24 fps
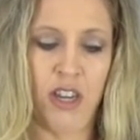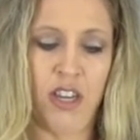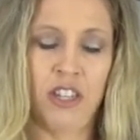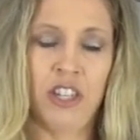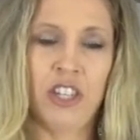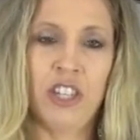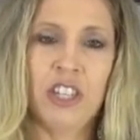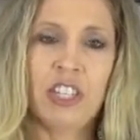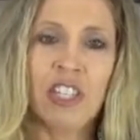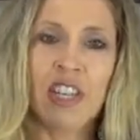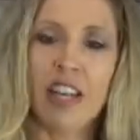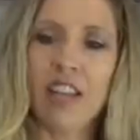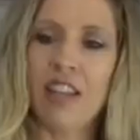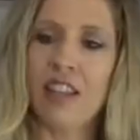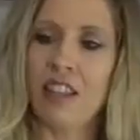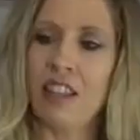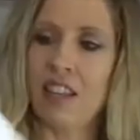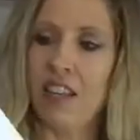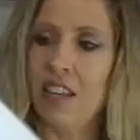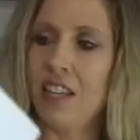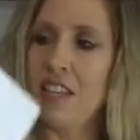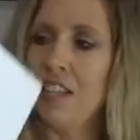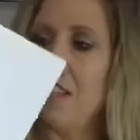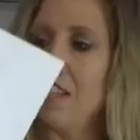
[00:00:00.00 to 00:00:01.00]
just like
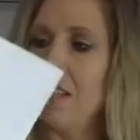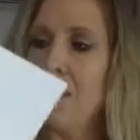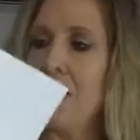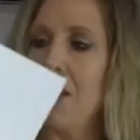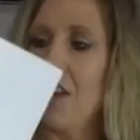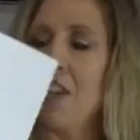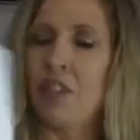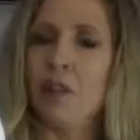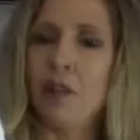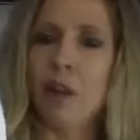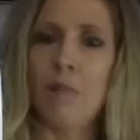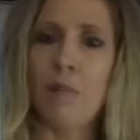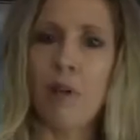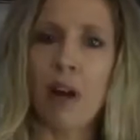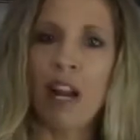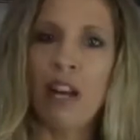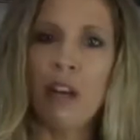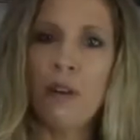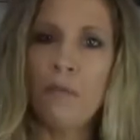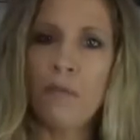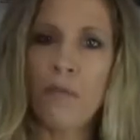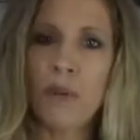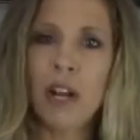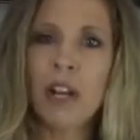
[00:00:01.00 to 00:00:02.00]
this. So I
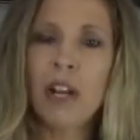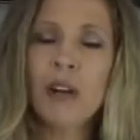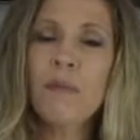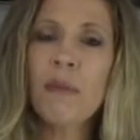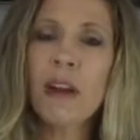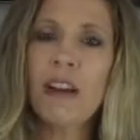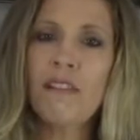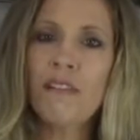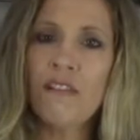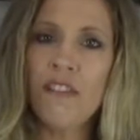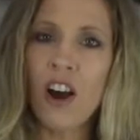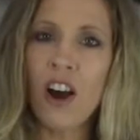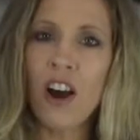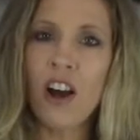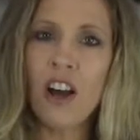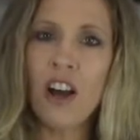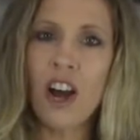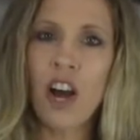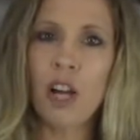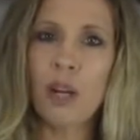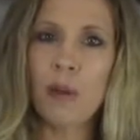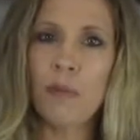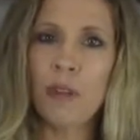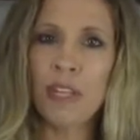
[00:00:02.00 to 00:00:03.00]
printed my font
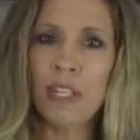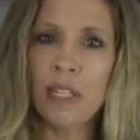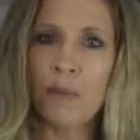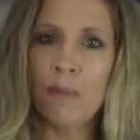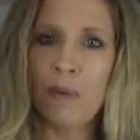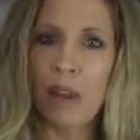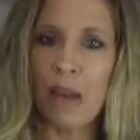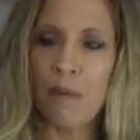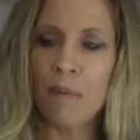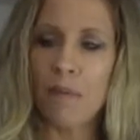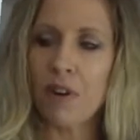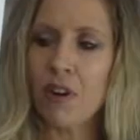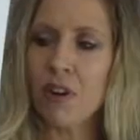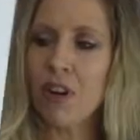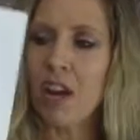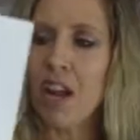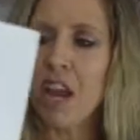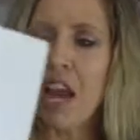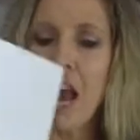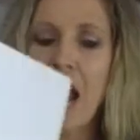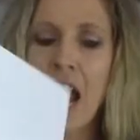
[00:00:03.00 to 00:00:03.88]
on a piece of paper,